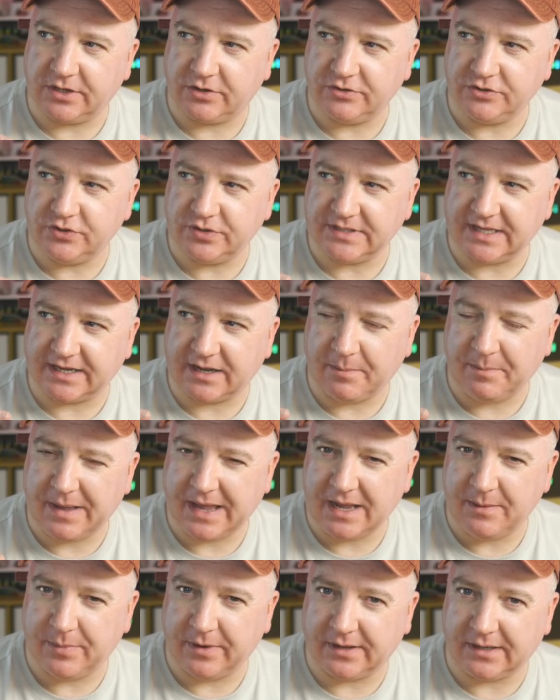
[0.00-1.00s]
I could use like a
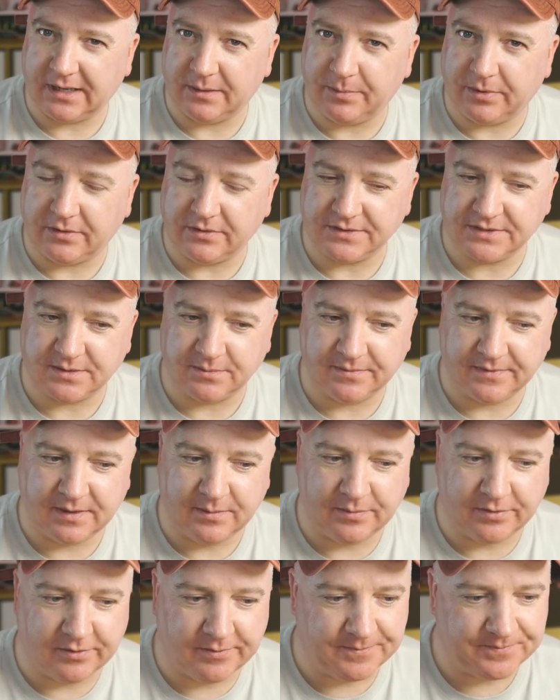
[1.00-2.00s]
paper clip or
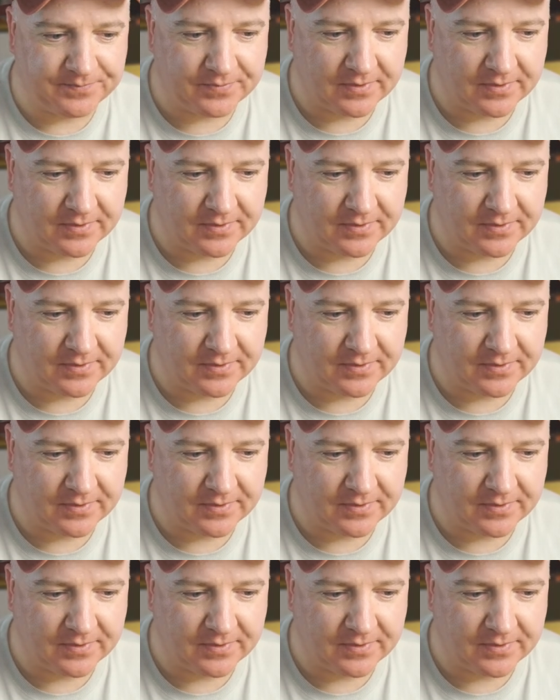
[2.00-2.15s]
something, but